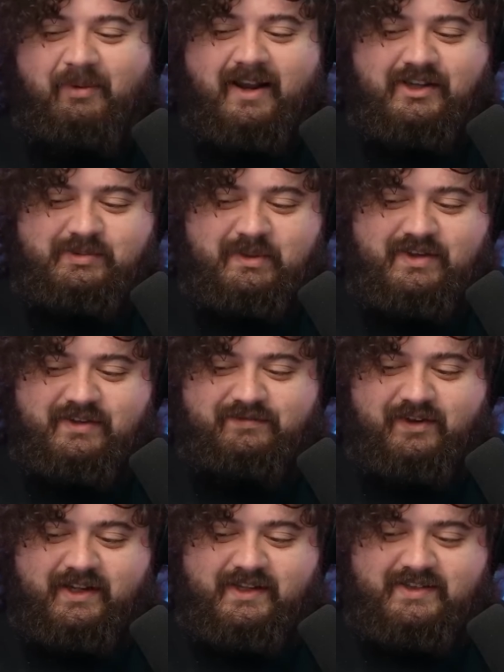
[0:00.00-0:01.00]
would actually be the
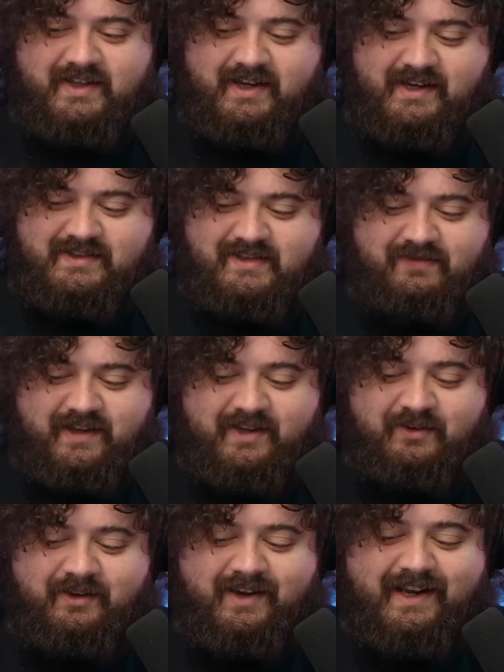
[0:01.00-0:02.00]
funniest thing. Is if
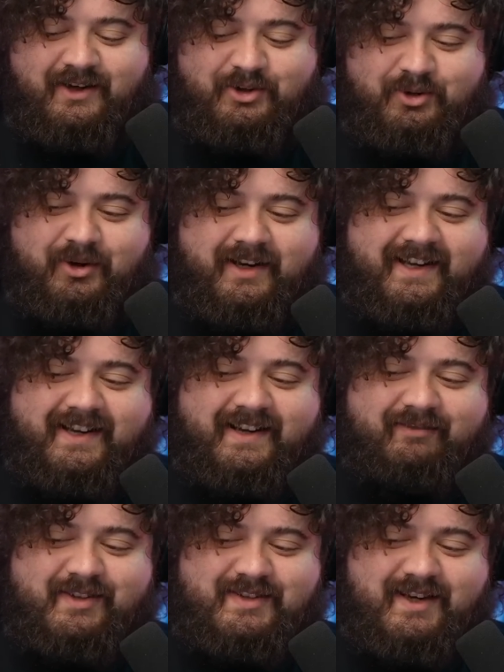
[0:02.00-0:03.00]
in cricket,
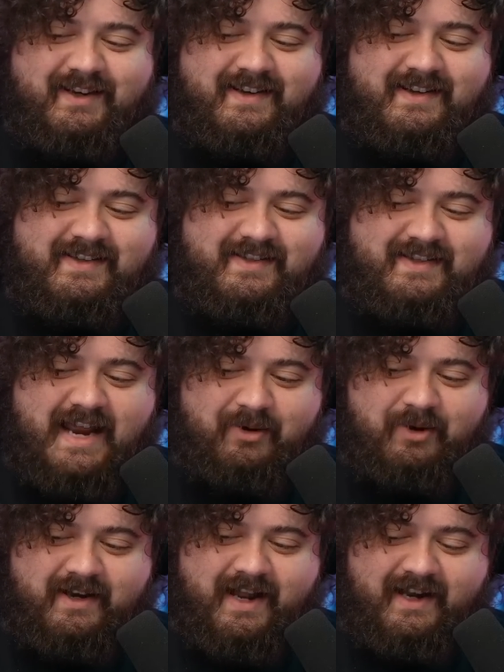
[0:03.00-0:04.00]
if it's like
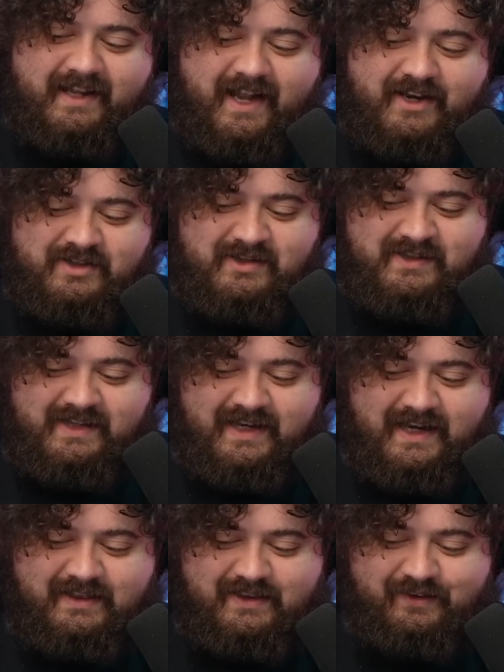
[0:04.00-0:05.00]
steroid allegations
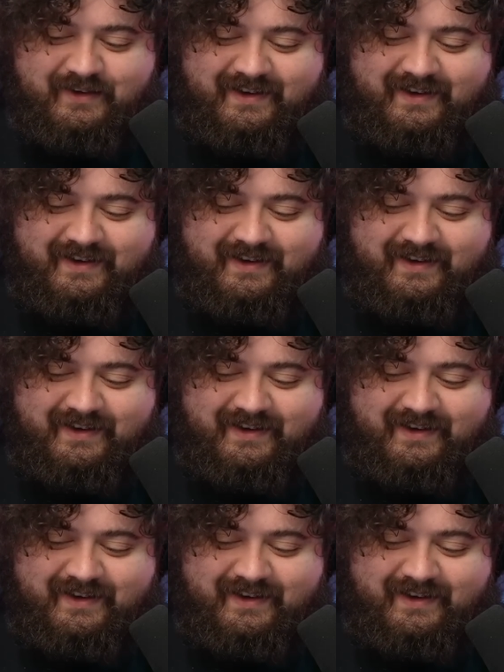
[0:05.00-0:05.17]
hit the